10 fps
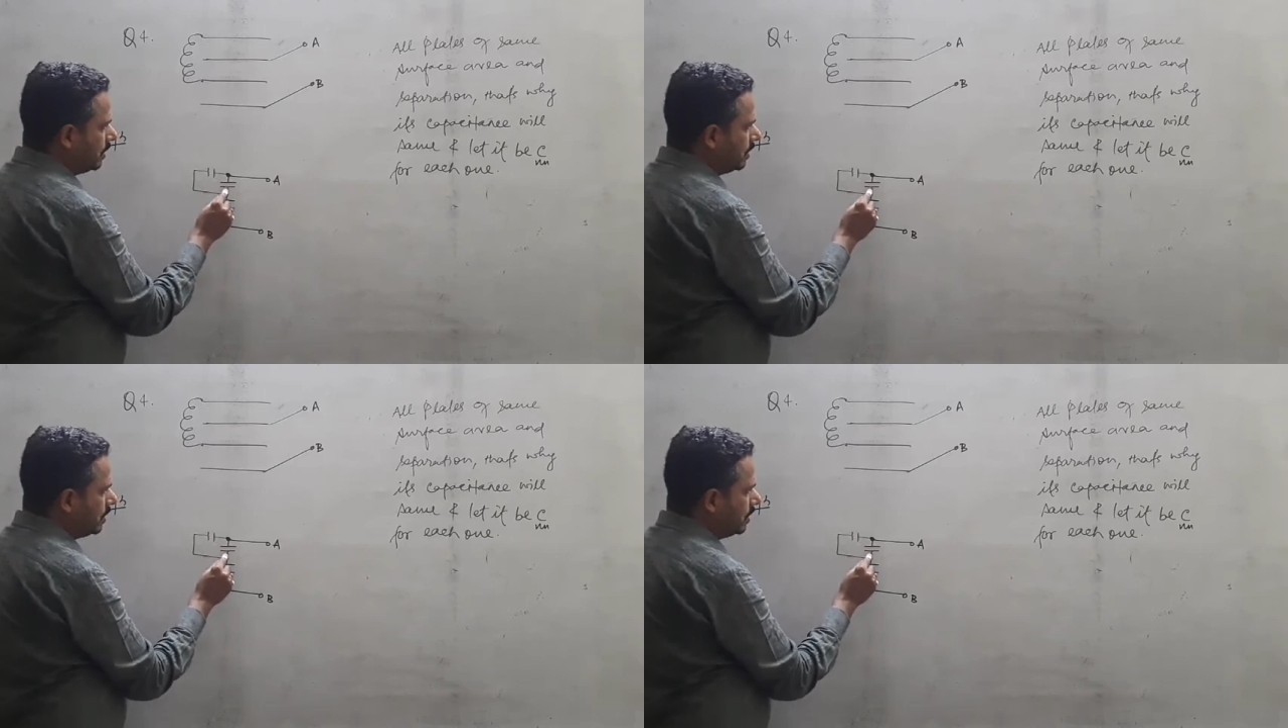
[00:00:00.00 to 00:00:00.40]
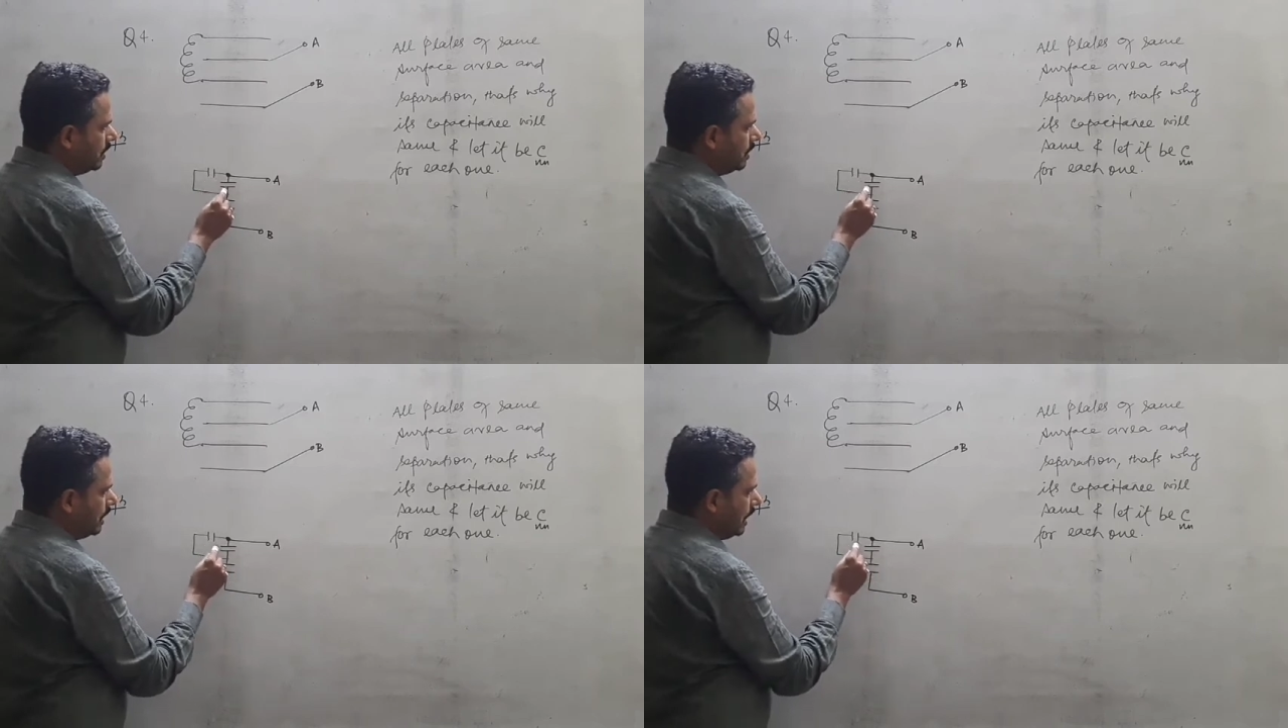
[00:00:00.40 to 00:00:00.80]
and
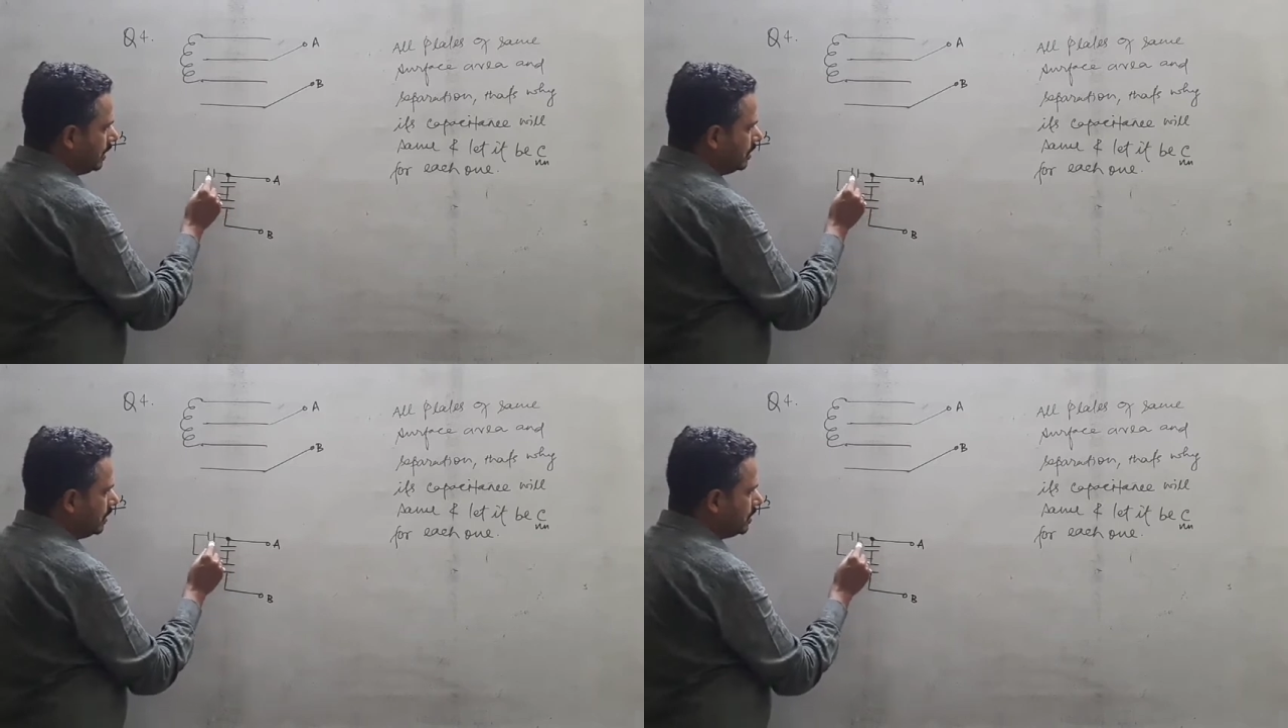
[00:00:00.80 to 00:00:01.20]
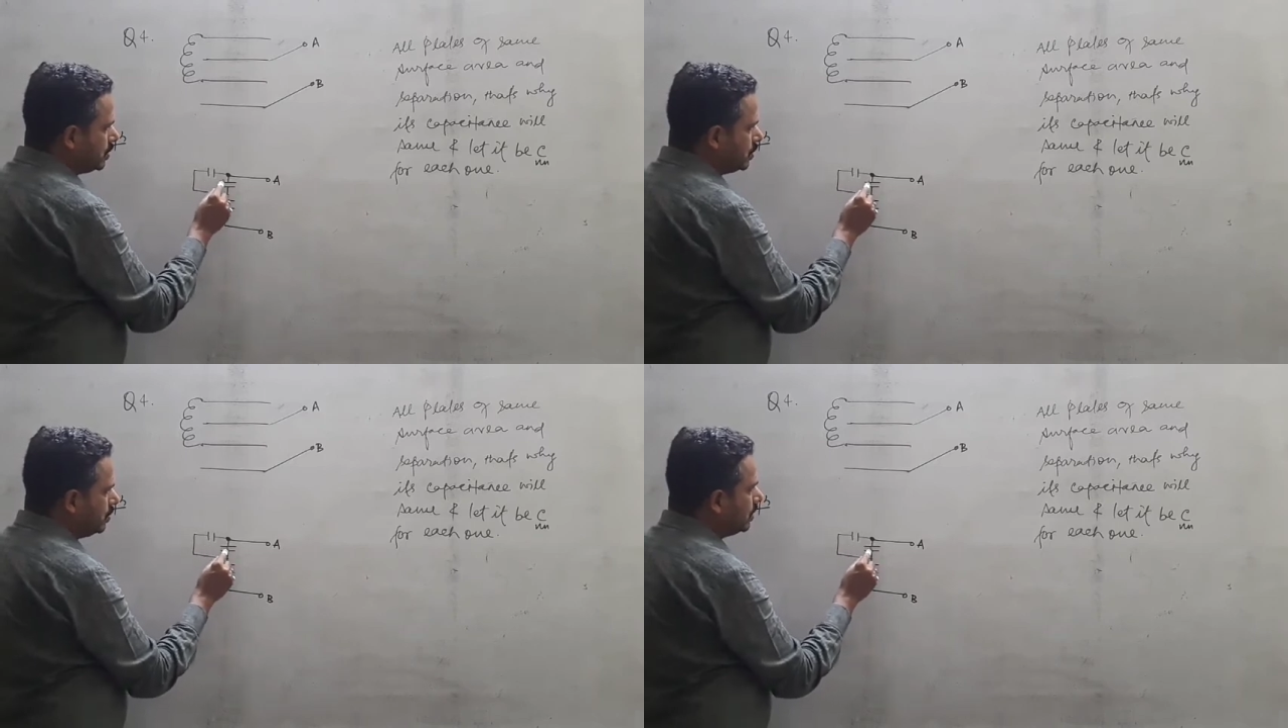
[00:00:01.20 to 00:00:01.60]
these two
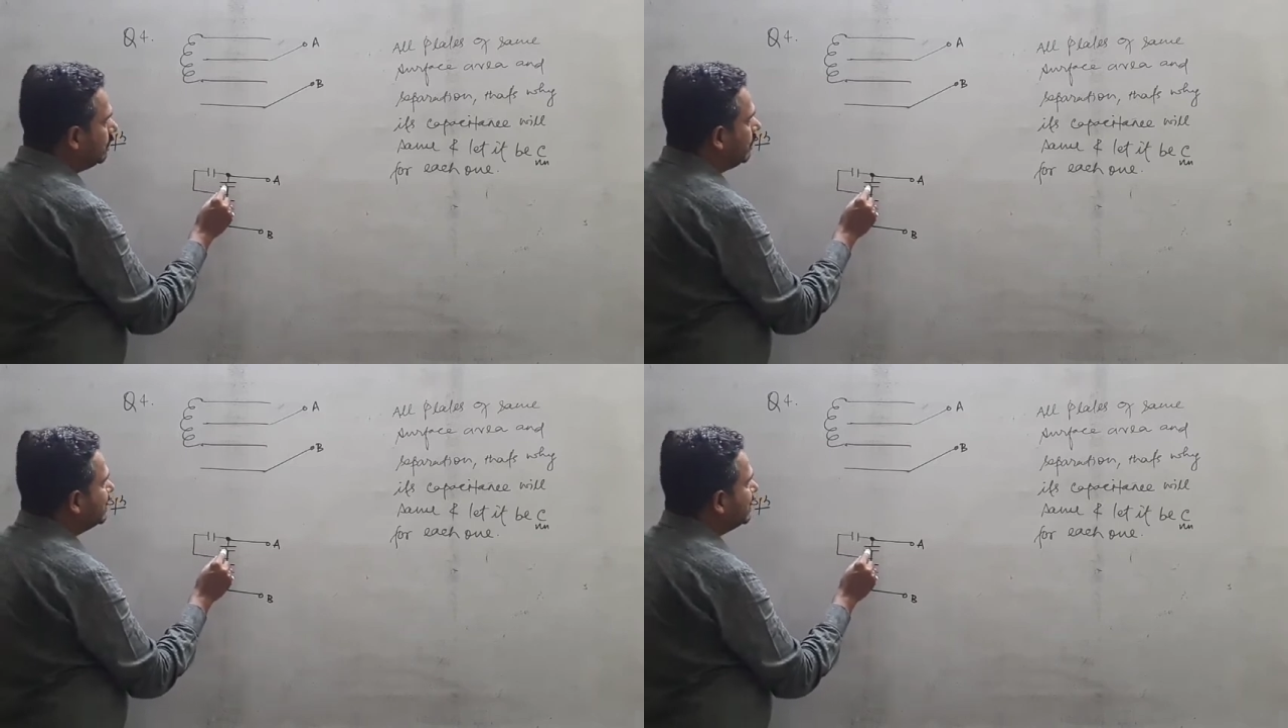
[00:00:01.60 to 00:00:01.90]
capacitors